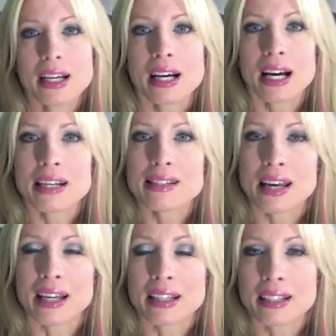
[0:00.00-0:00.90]
I
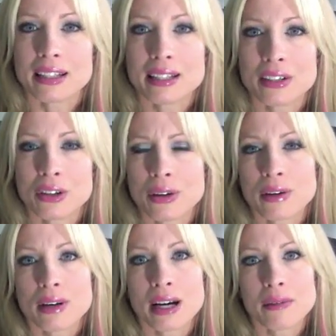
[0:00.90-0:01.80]
decided, you
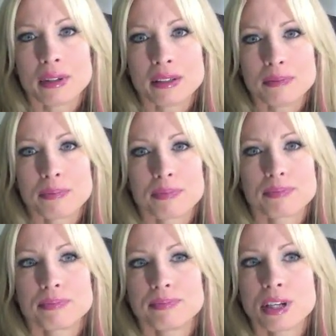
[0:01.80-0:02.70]
know, I
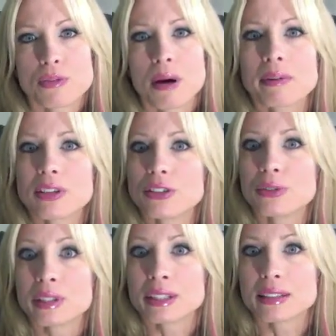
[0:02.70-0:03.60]
should probably start
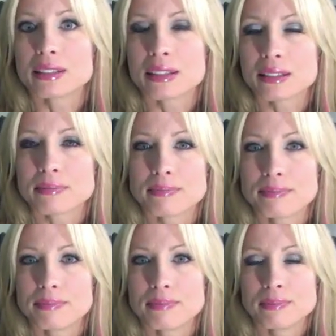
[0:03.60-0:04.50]
doing
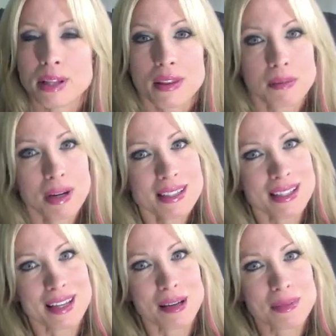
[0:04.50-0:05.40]
monthly breast
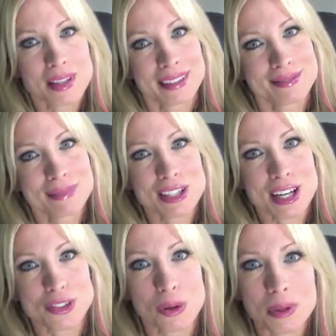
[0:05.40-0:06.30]
exams, and it's
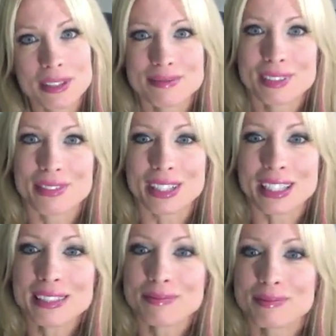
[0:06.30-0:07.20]
October,
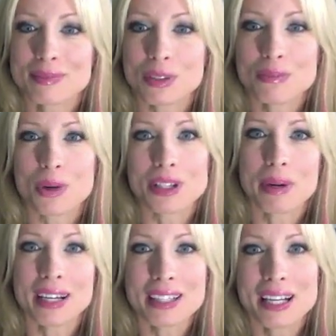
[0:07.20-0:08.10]
conveniently, so wearing the
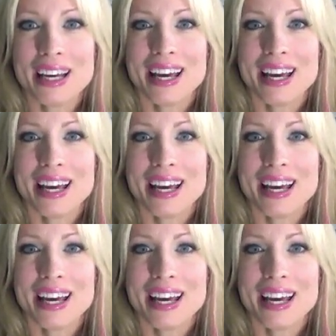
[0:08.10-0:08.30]
pink,